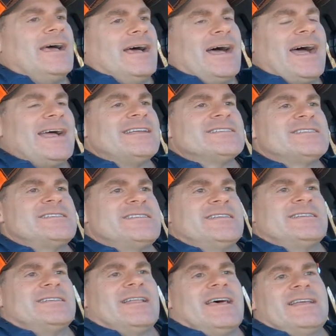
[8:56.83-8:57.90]
I just
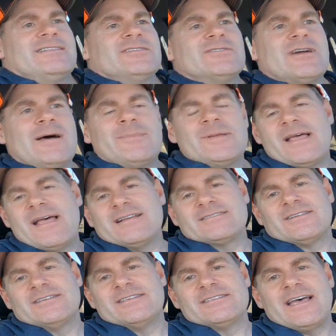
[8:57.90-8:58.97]
didn't like the drop
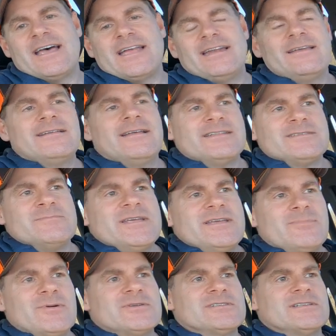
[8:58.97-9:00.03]
axle design. That's me
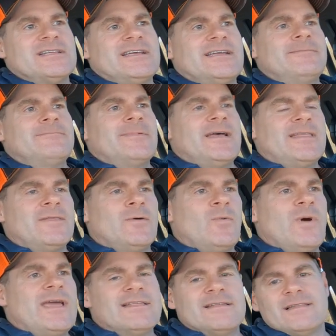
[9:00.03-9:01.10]
personally. And the
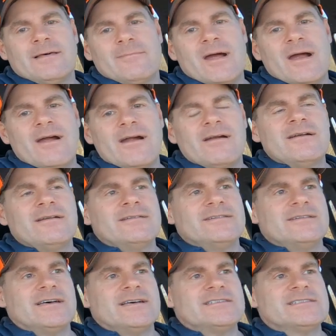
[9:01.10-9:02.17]
way that Lamar
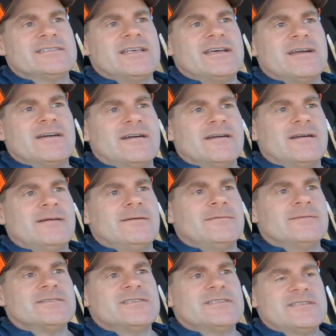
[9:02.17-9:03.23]
does their
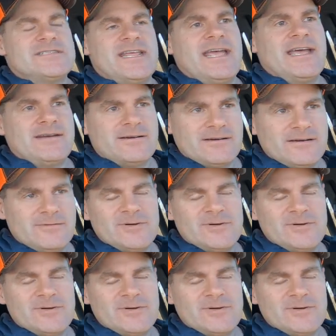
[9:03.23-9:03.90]
standard,